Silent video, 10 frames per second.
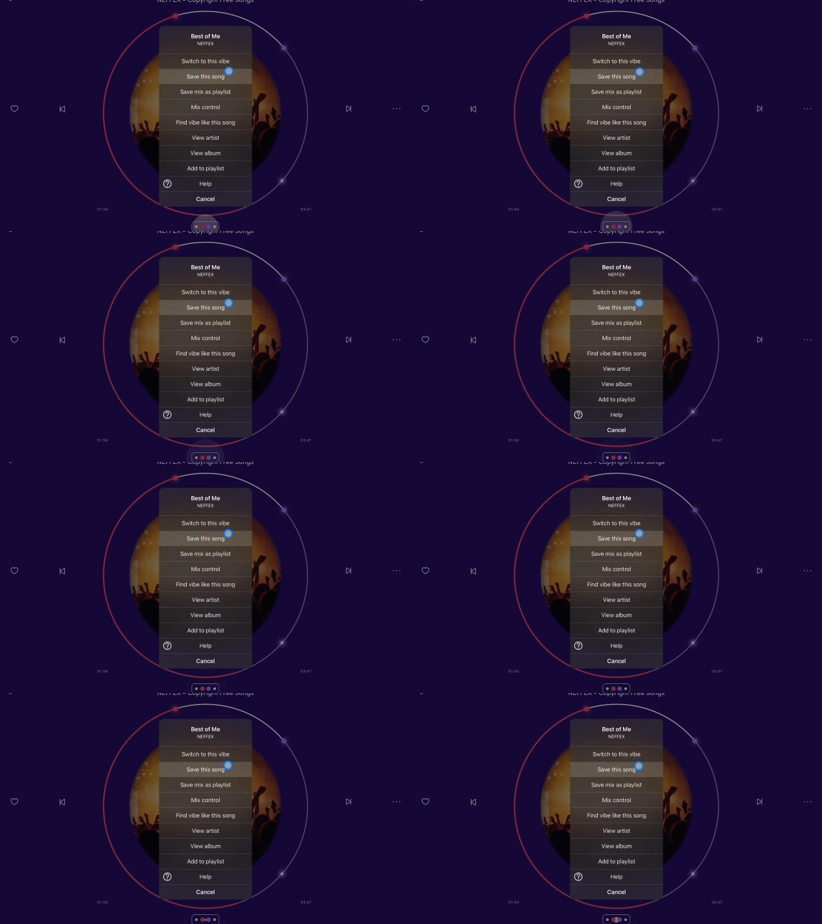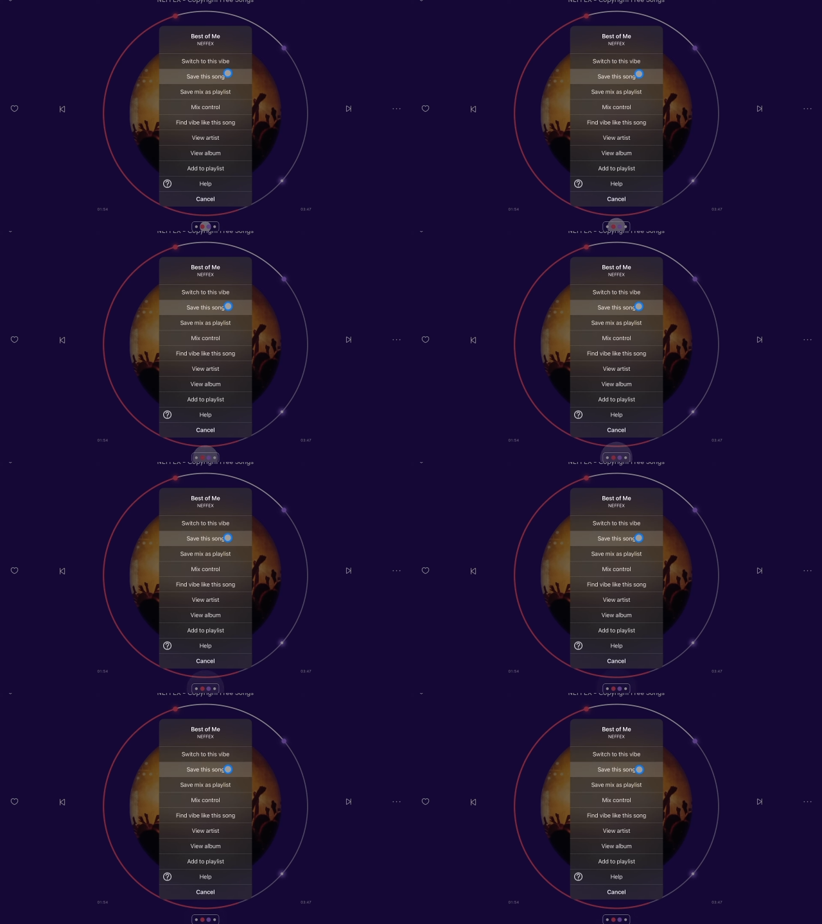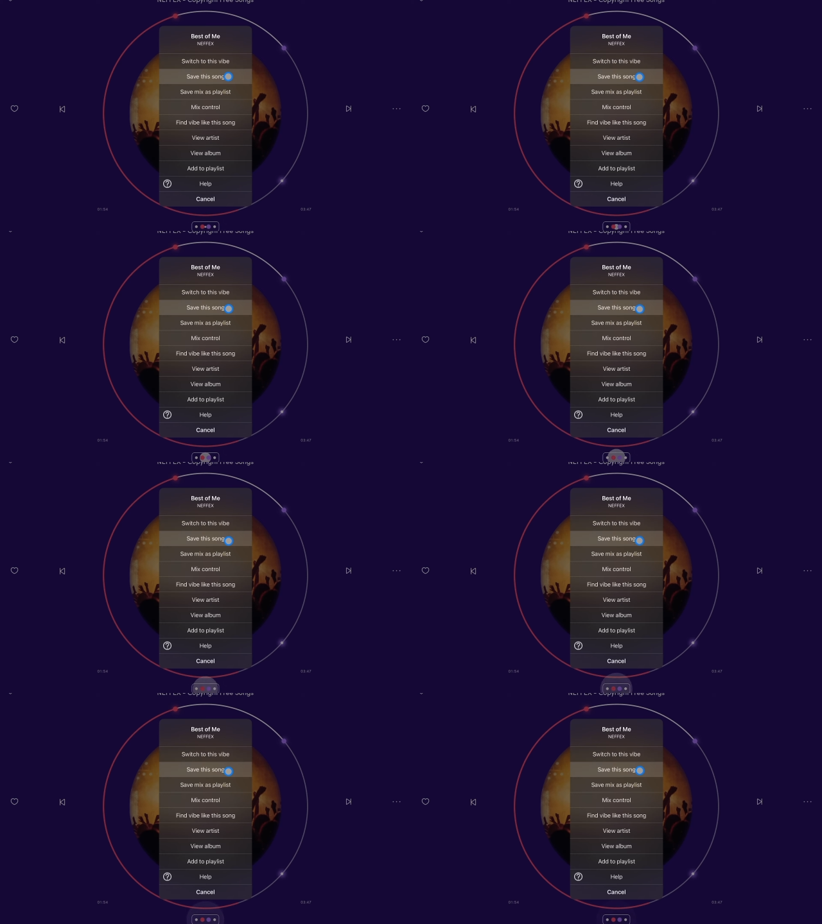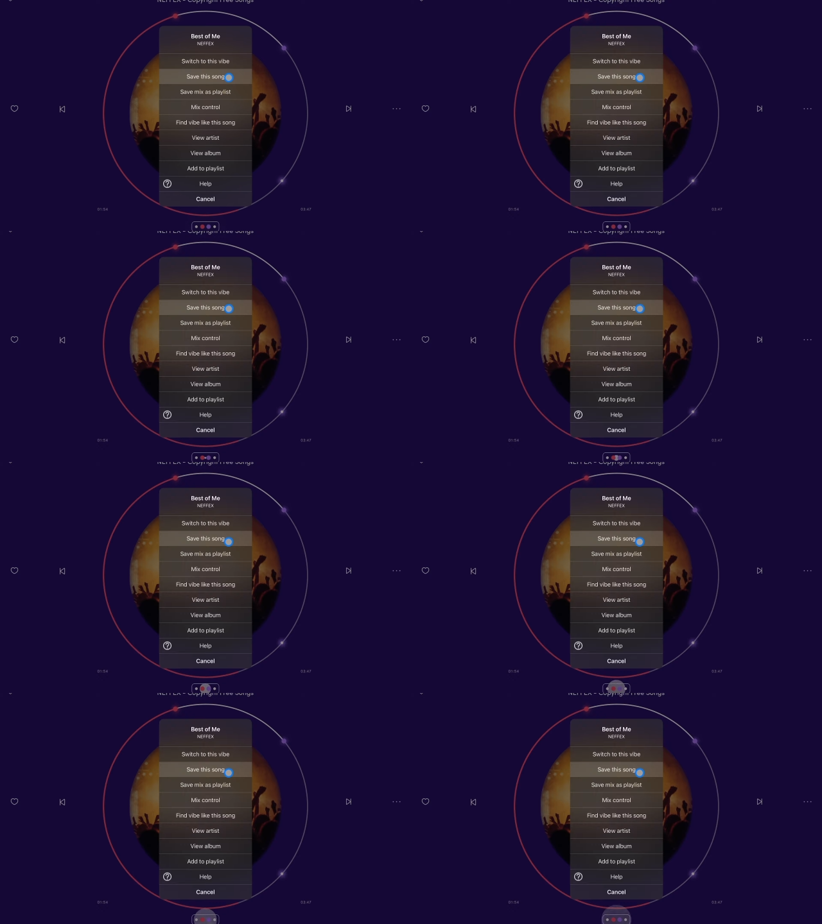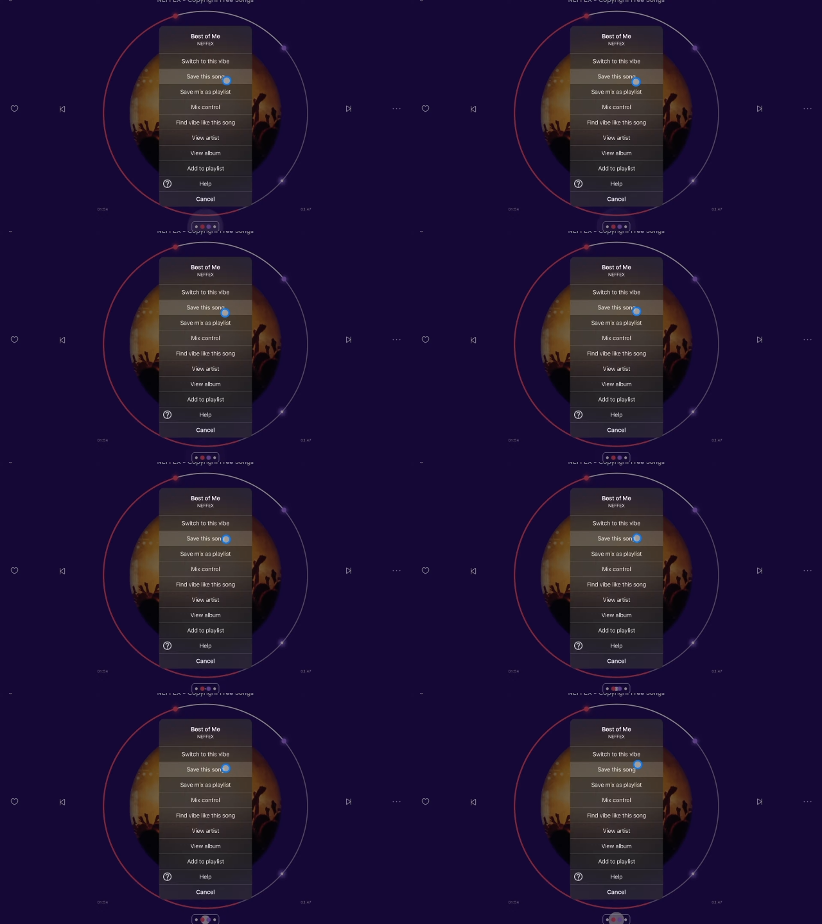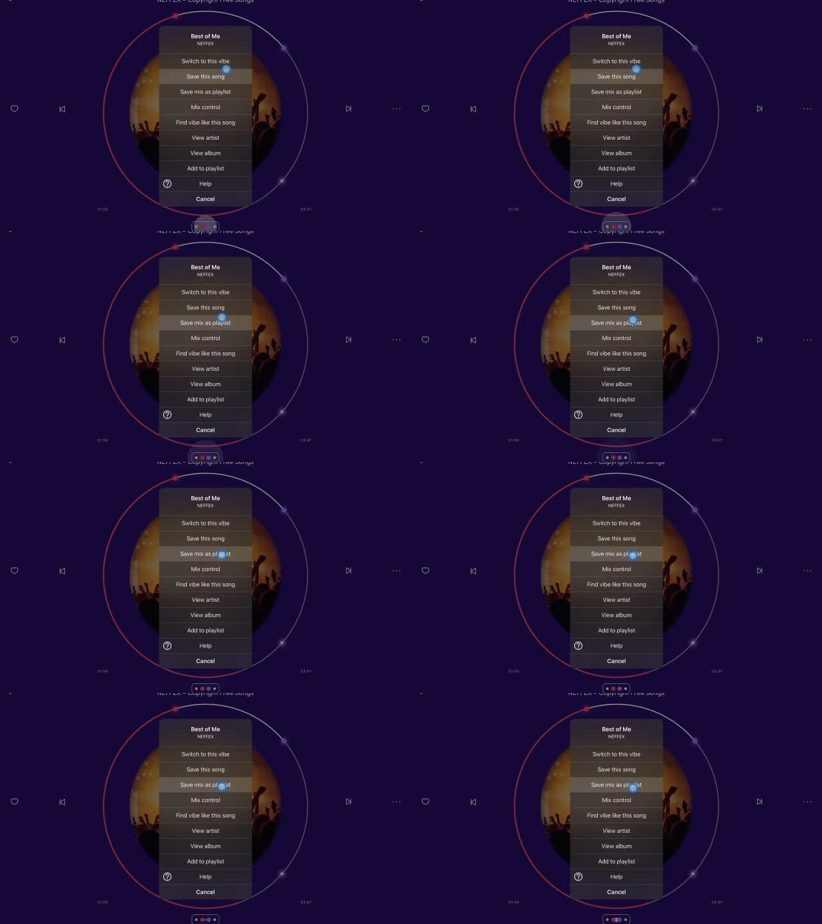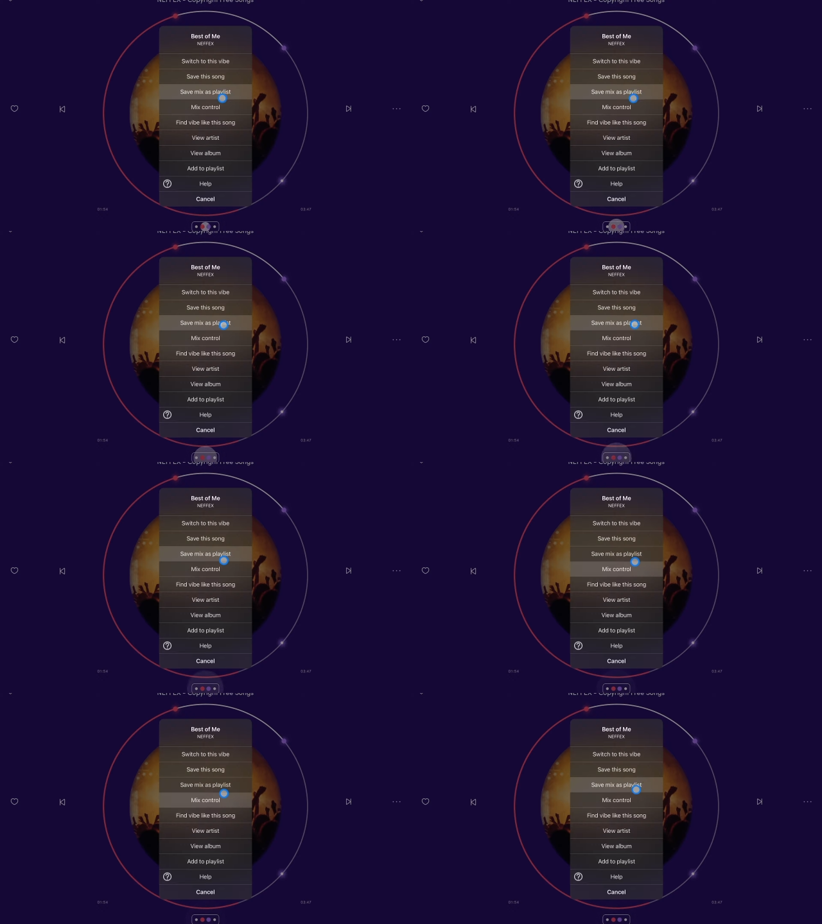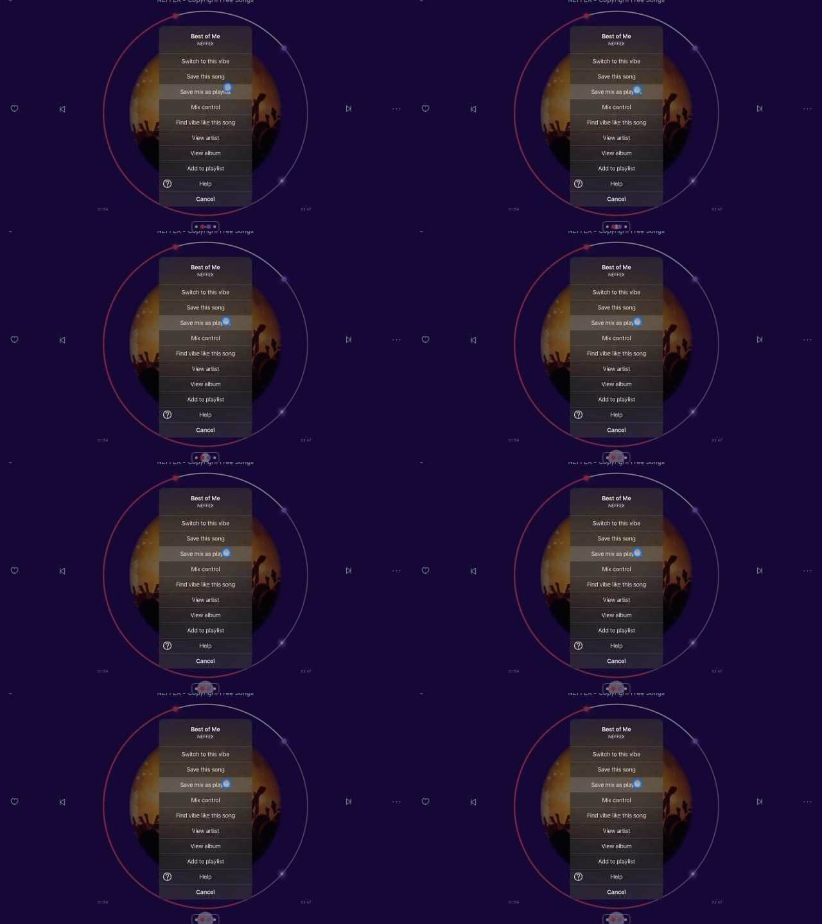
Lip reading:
Nobody's mouth can be seen.